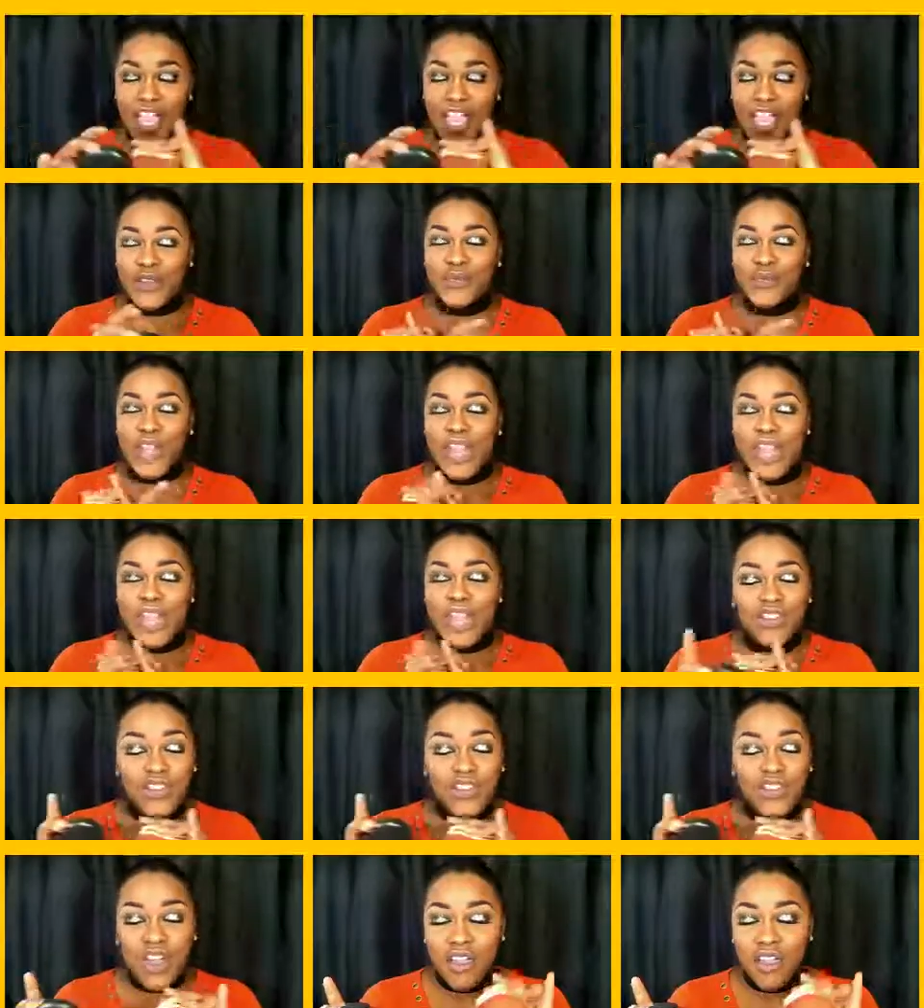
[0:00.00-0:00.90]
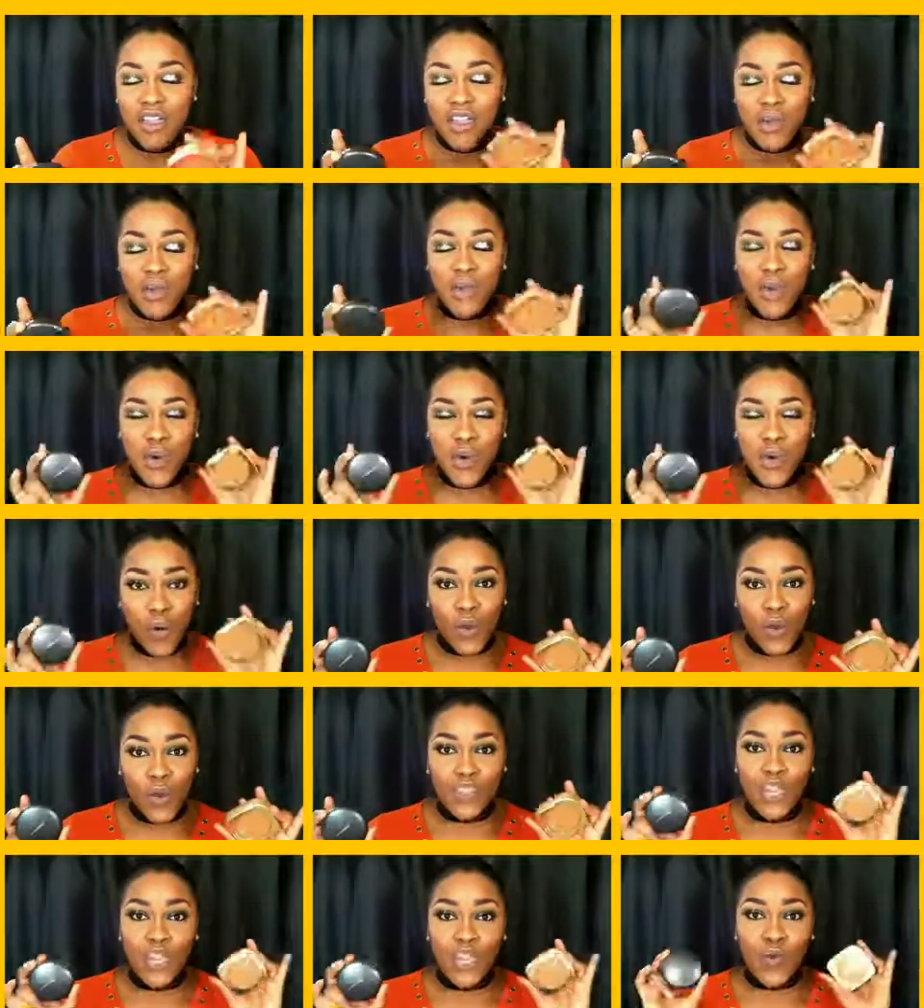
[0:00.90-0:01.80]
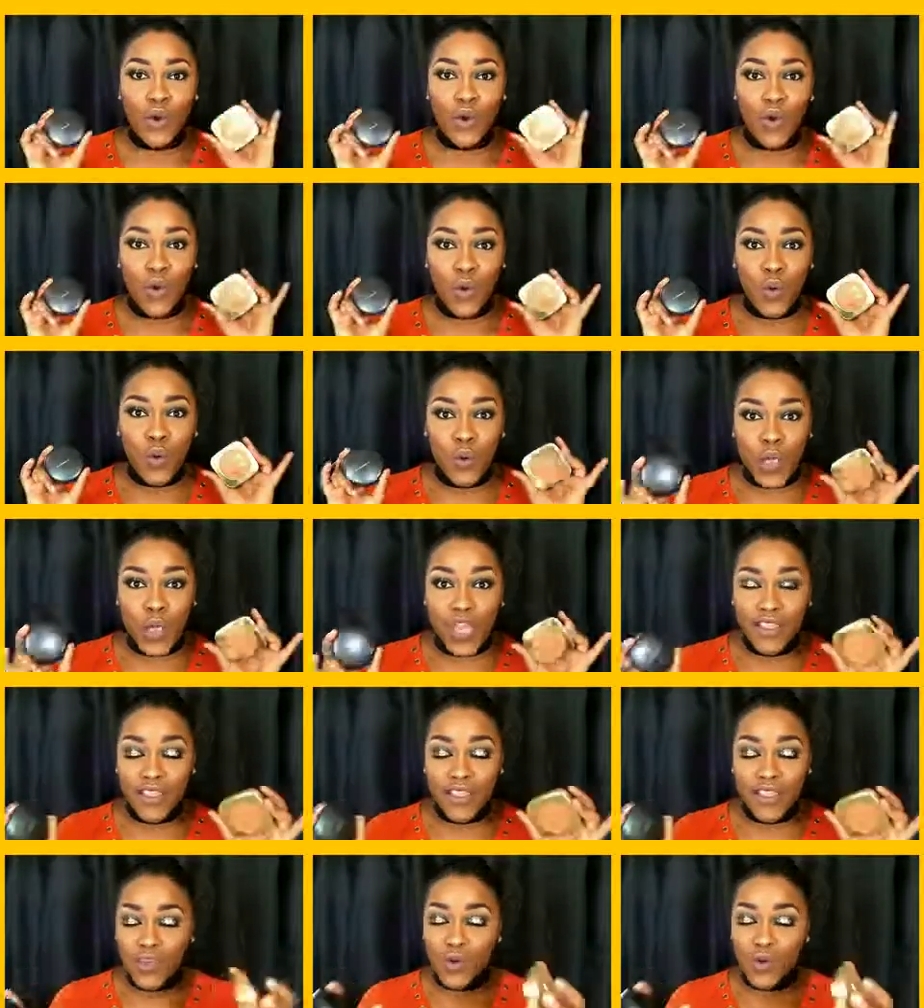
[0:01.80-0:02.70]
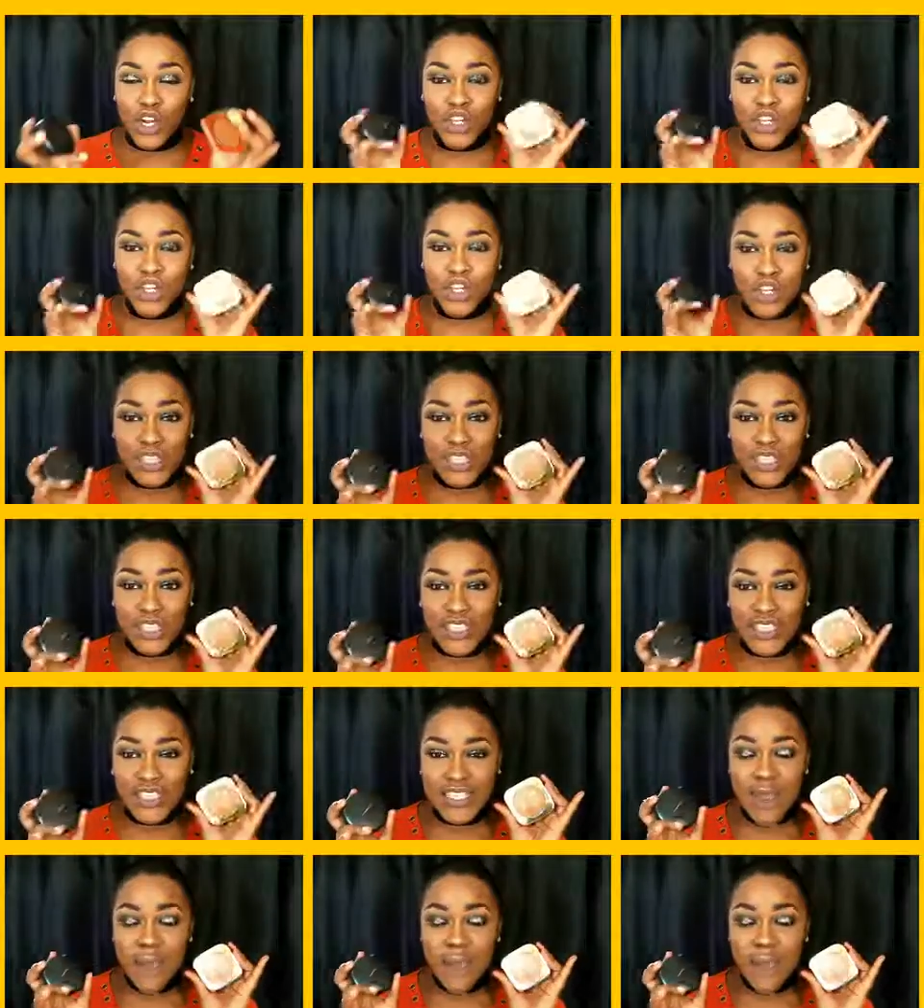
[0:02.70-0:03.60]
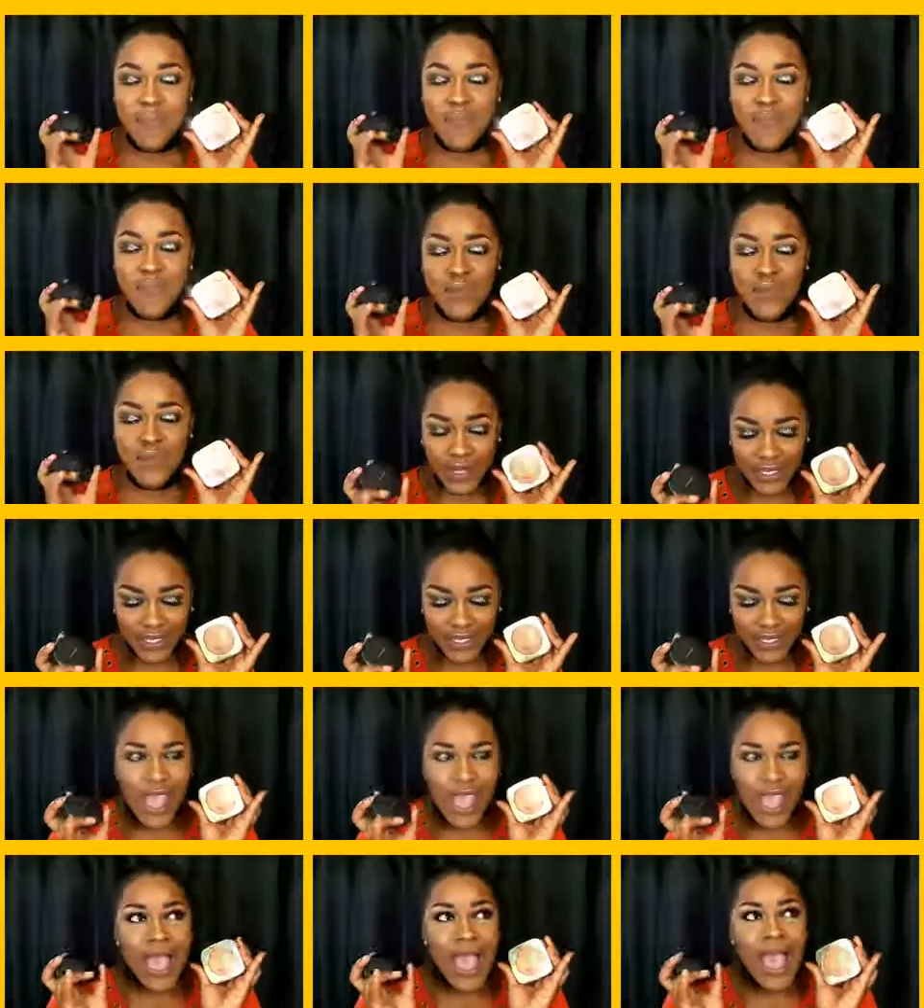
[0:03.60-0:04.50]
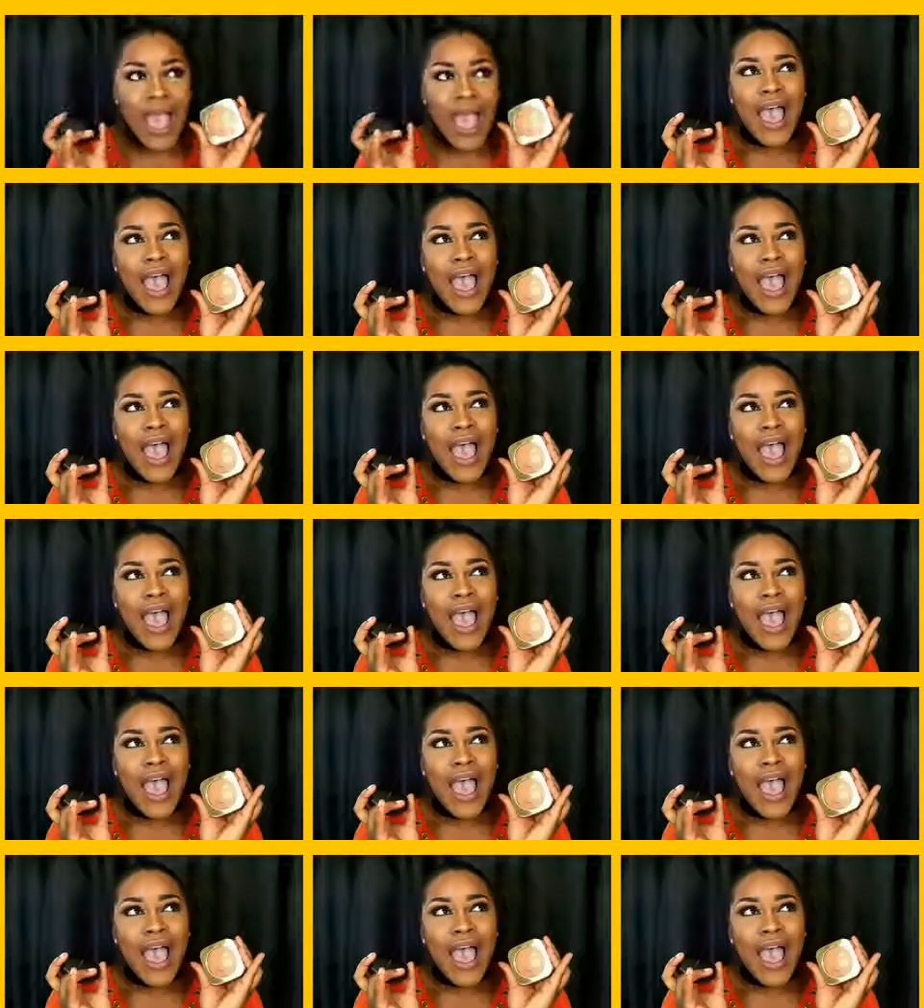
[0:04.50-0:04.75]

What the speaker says: I do enjoy them both. They work well, they work just the same, but